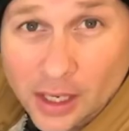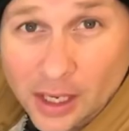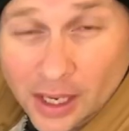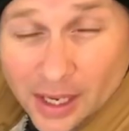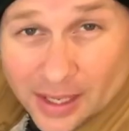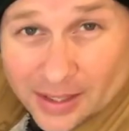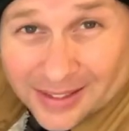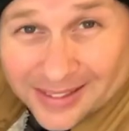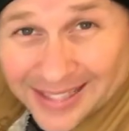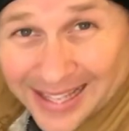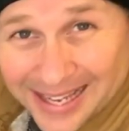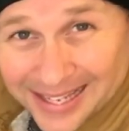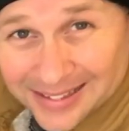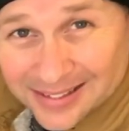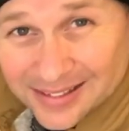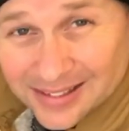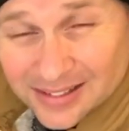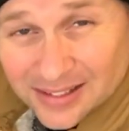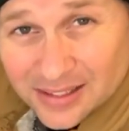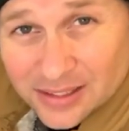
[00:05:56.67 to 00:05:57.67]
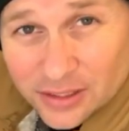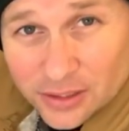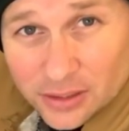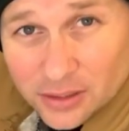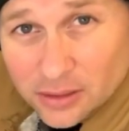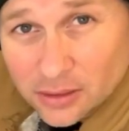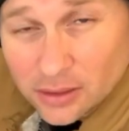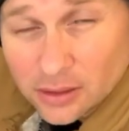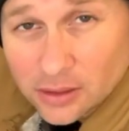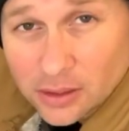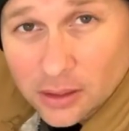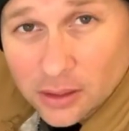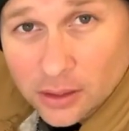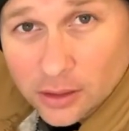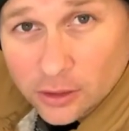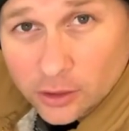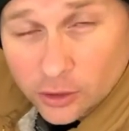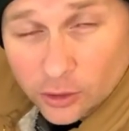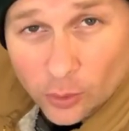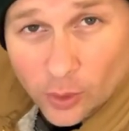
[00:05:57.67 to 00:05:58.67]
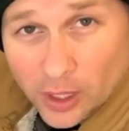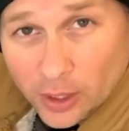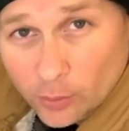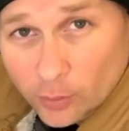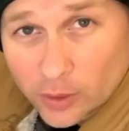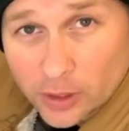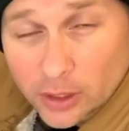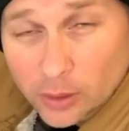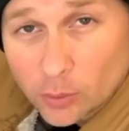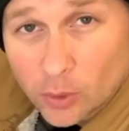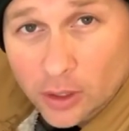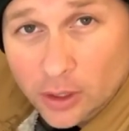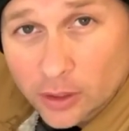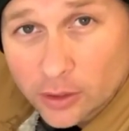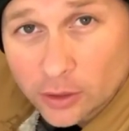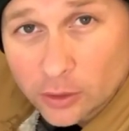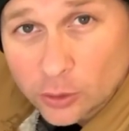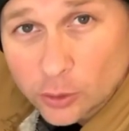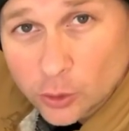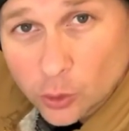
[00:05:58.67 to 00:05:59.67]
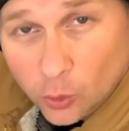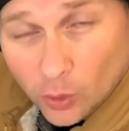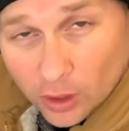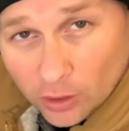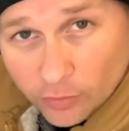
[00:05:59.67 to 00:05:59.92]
And the last decision, do I really wanna do 12